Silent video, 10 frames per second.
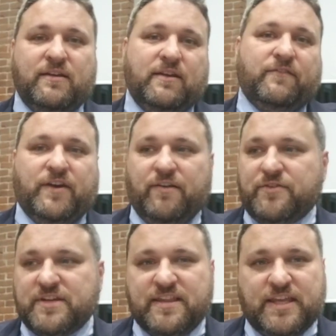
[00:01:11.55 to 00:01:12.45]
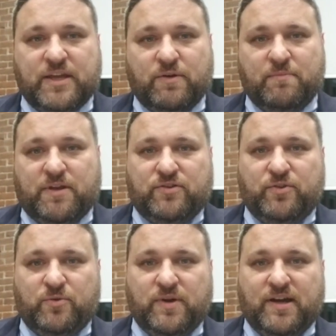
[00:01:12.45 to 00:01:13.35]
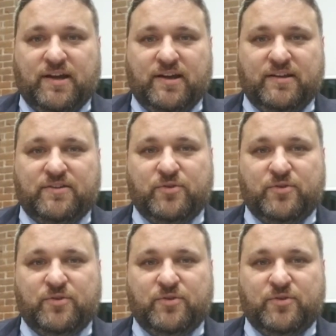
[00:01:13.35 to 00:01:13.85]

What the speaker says: If there's anything you want me to